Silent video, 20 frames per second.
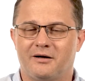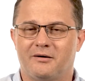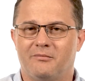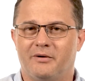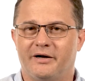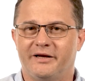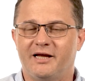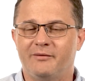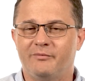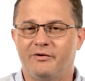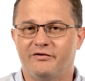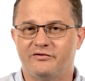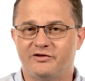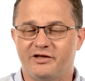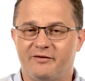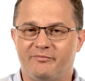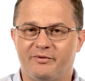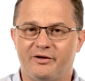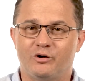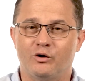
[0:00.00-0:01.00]
My name is
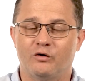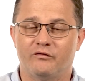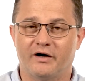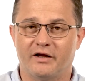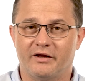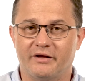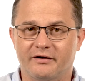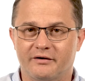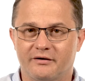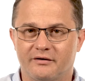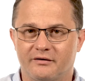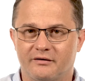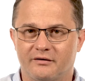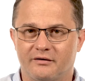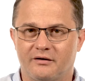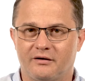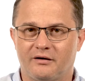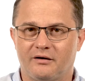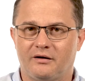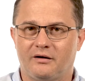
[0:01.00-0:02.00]
J.P. Kovalik.
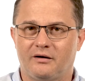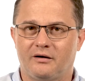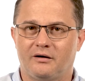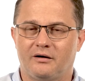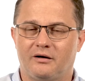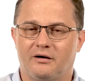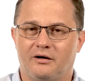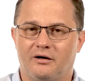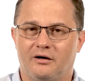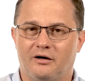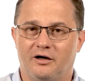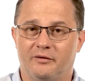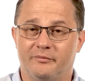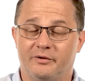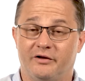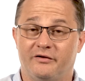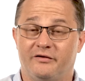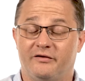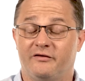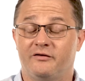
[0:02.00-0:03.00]
I'm
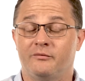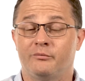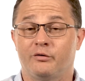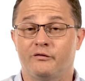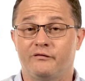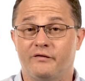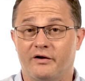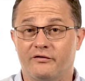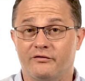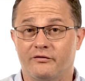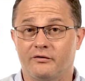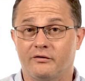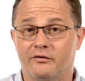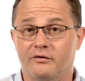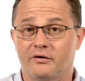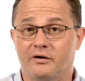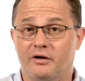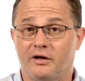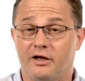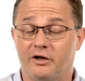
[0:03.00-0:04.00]
an assistant
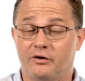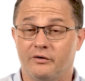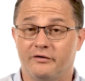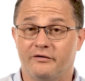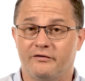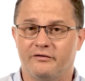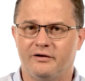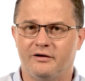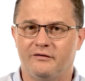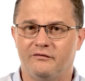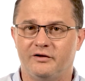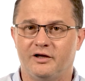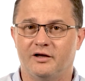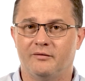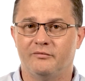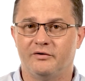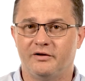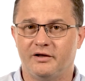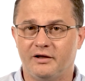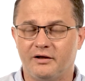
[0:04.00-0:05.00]
professor here in
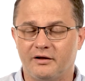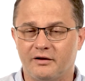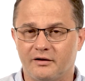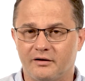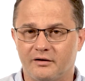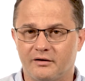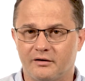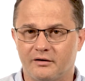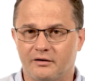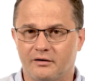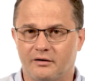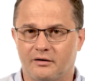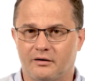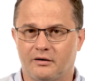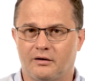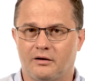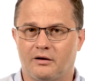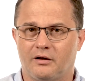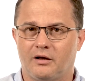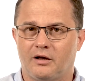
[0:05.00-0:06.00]
CVMD.
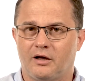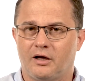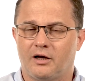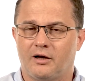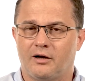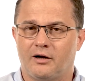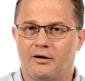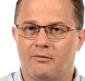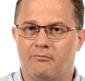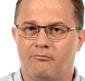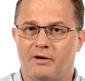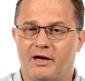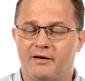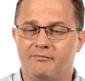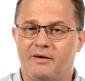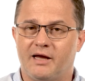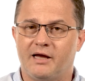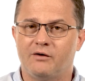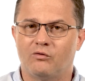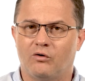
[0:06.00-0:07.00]
My
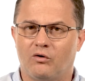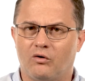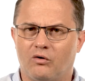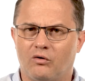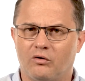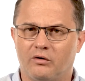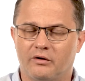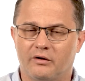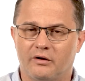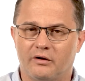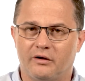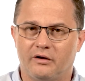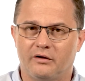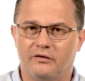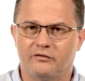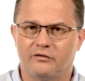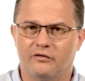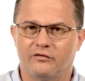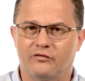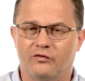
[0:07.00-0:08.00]
main role
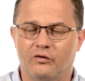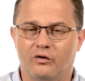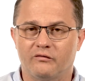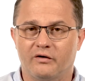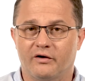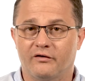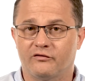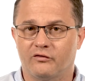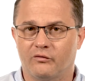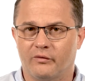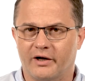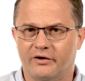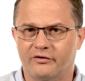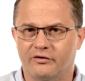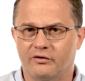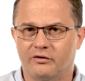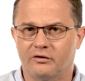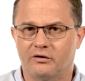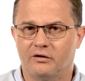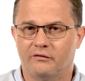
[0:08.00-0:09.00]
is to serve as
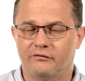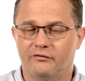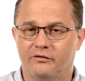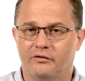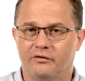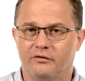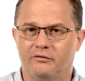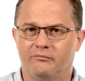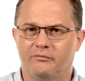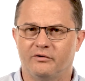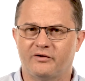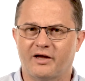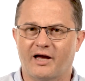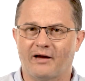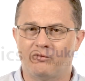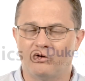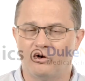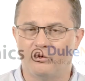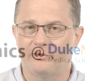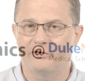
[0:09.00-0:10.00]
director of the
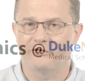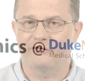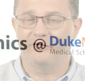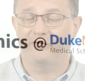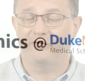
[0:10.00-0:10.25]
metabolomics